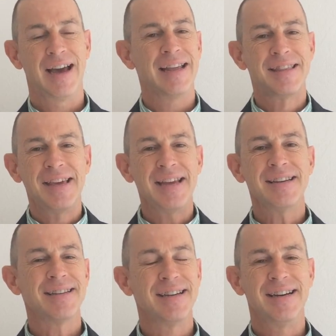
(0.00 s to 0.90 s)
and
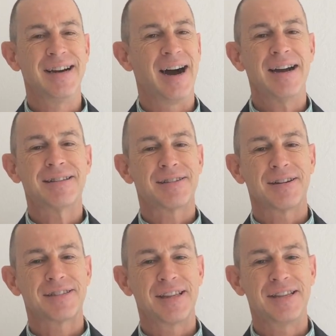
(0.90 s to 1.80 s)
then I
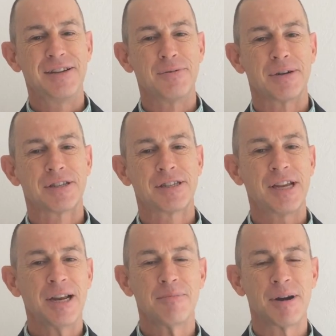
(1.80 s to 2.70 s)
trust that you will
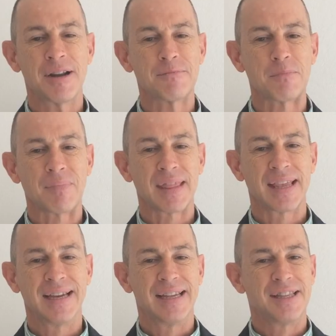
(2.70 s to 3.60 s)
celebrate
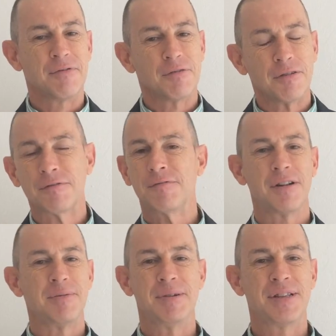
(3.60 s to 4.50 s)
the
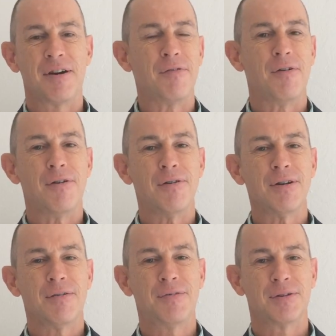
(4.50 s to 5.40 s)
fulfillment of
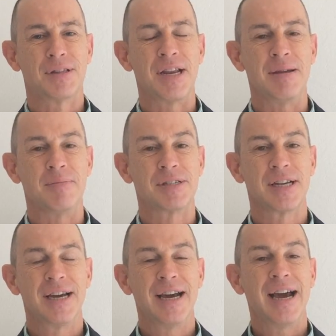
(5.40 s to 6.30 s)
all of your dreams
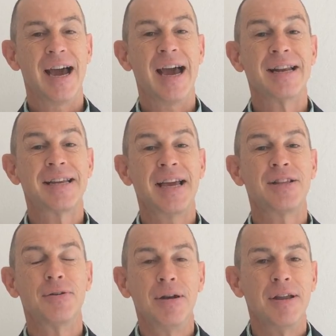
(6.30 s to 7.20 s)
and
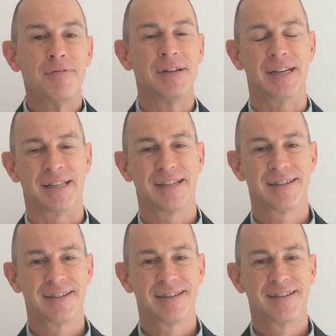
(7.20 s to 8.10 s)
get to live in it
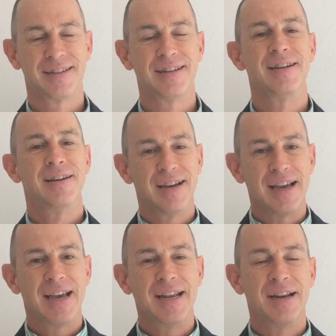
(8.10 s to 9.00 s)

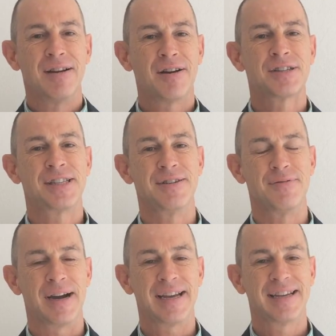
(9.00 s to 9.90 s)
in a lasting
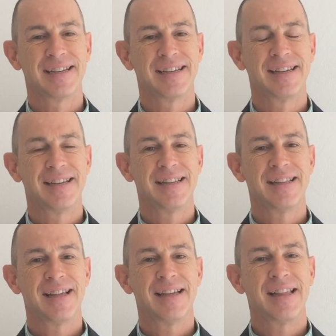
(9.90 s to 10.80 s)
way.
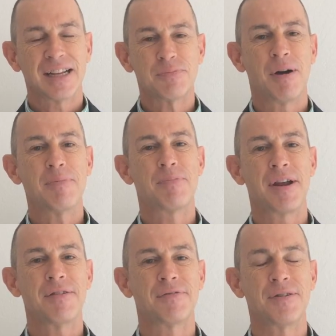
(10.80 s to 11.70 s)
That's my
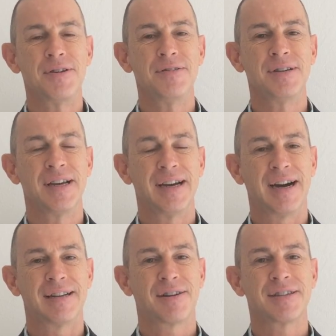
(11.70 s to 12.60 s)
prayer for you, and
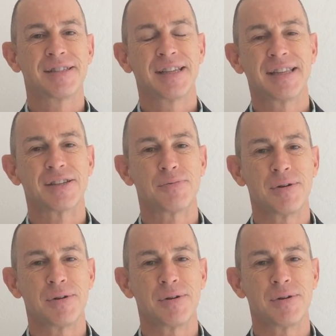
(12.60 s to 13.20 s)
I trust that this